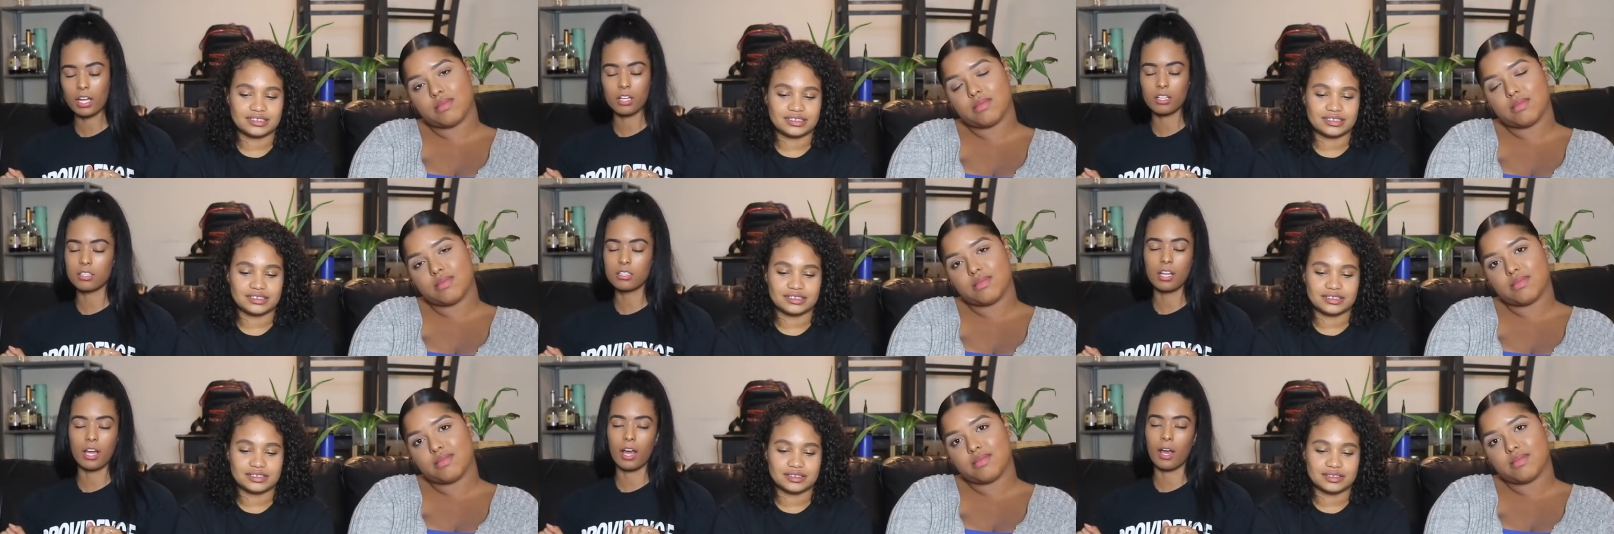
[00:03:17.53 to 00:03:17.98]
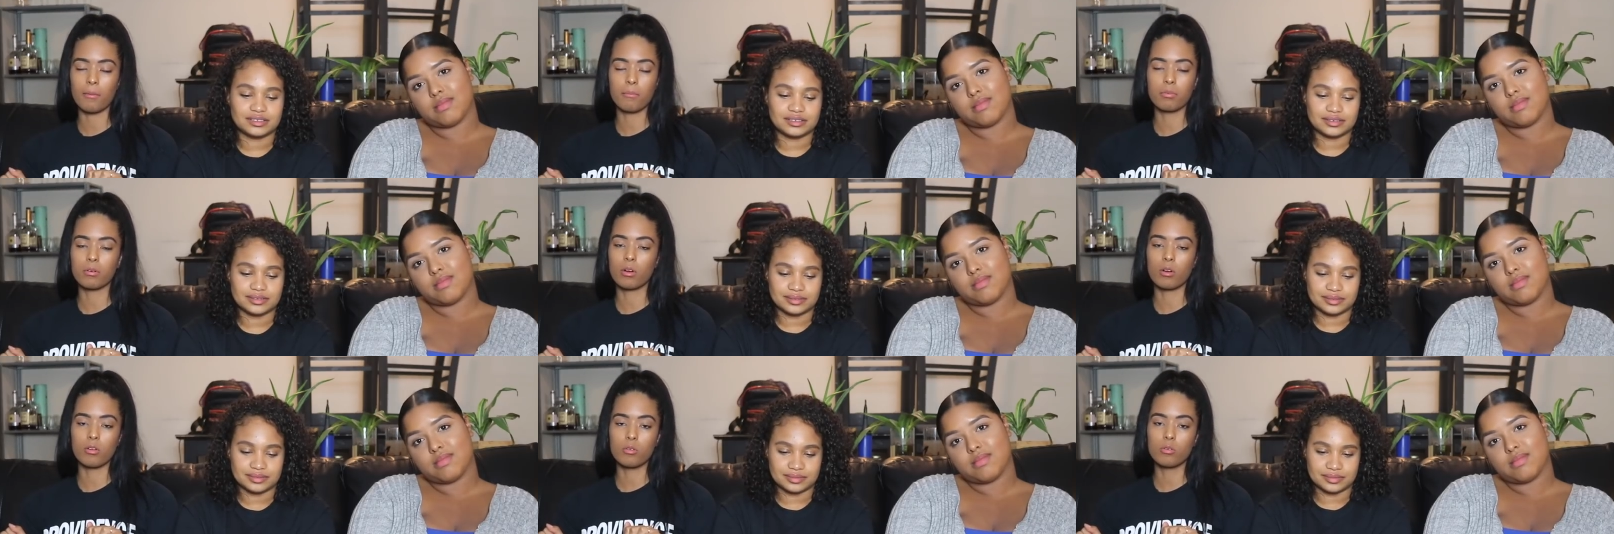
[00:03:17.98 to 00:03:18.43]
Speaker 1: Like,
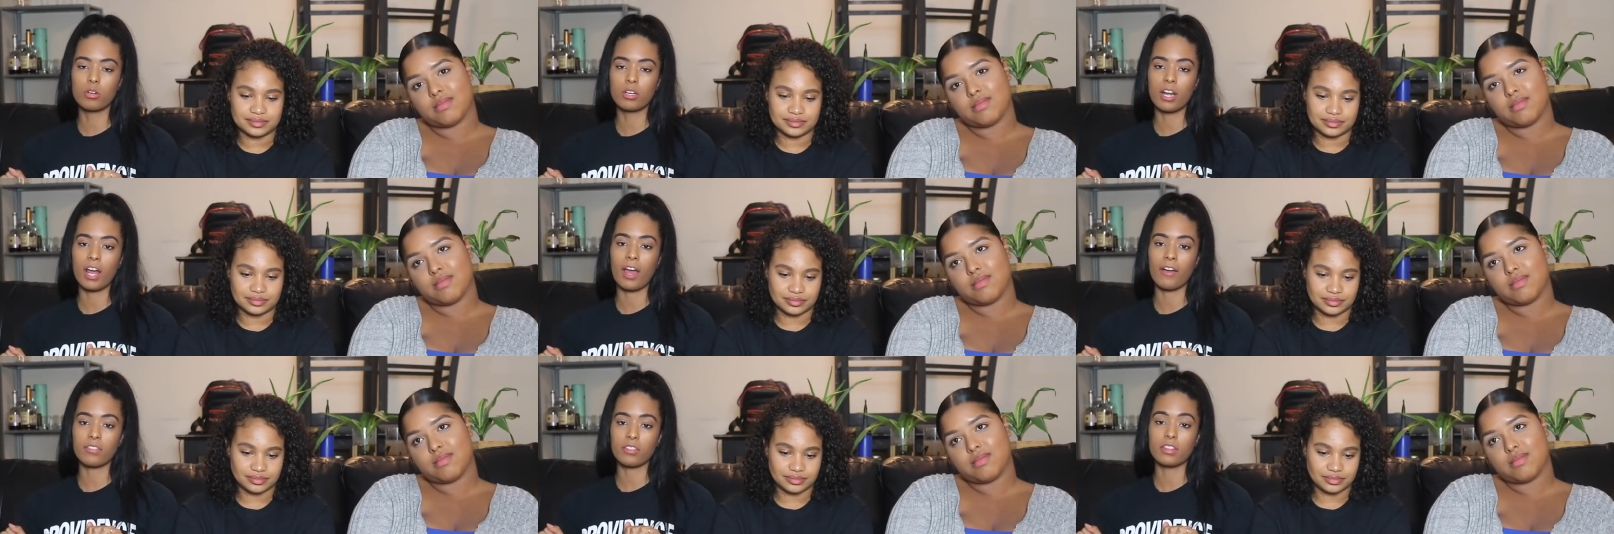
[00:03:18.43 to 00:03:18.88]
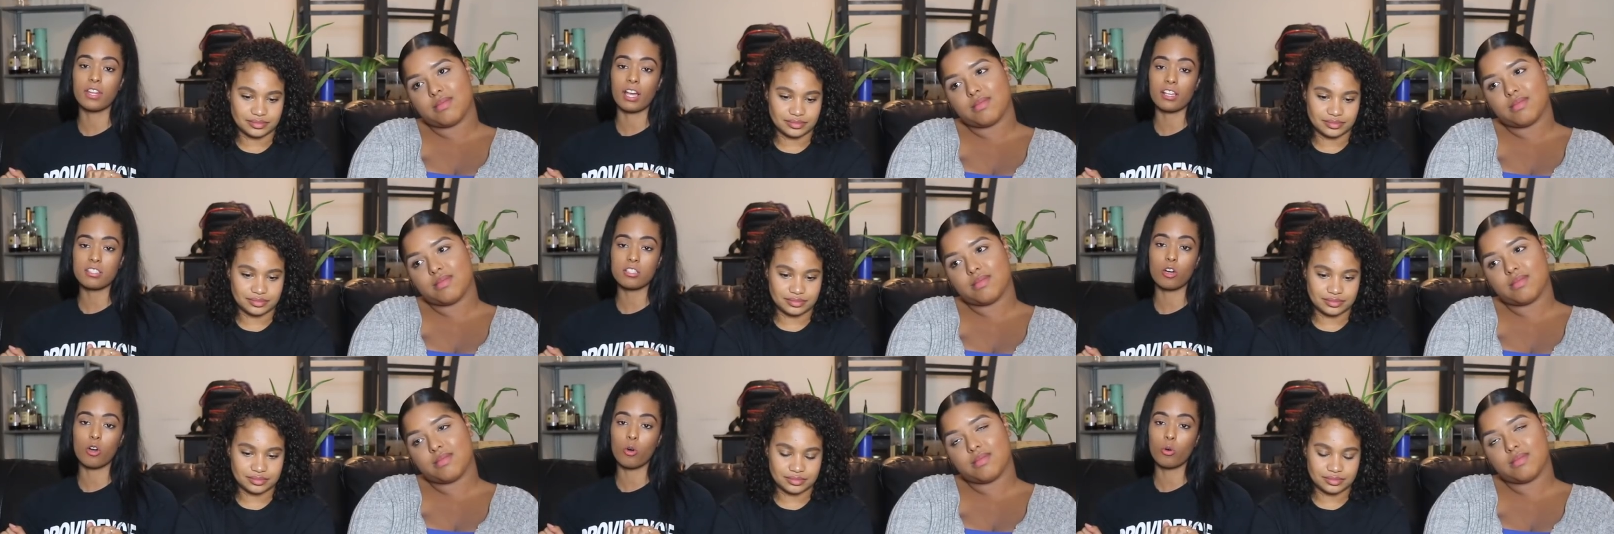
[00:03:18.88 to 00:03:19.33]
nah, bro, you're gonna have
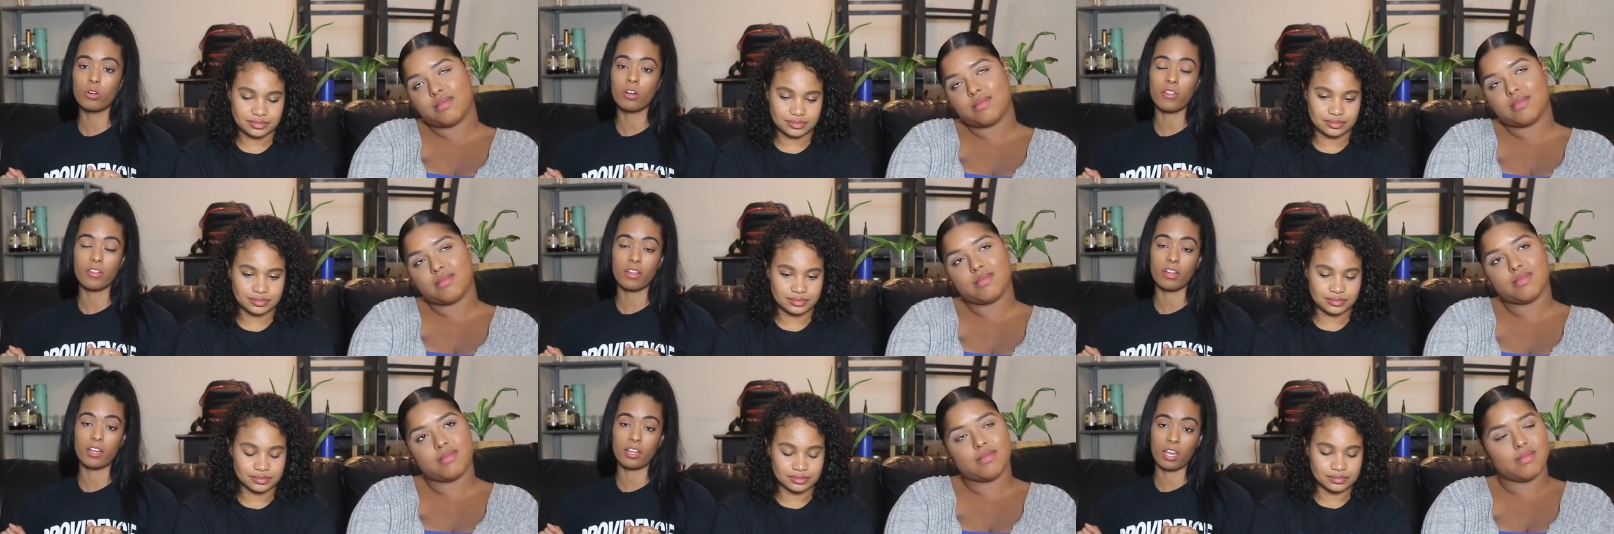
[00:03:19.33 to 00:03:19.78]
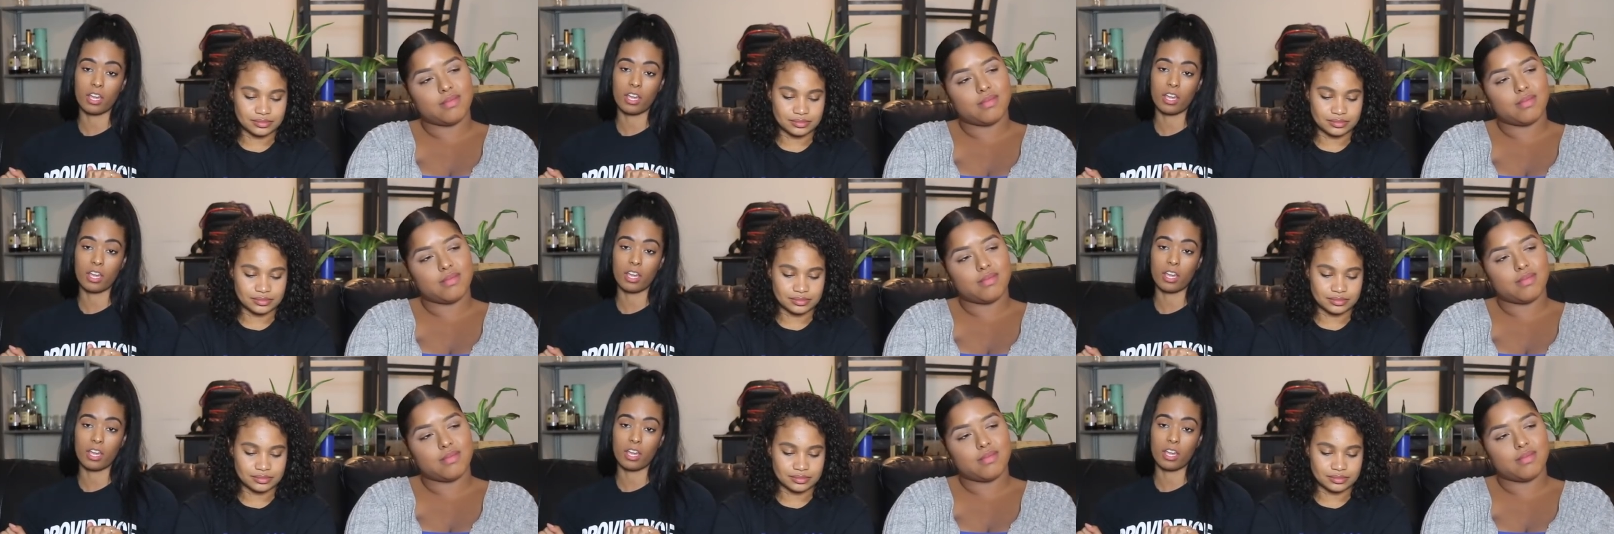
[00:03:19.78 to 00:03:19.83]
that's a whole nother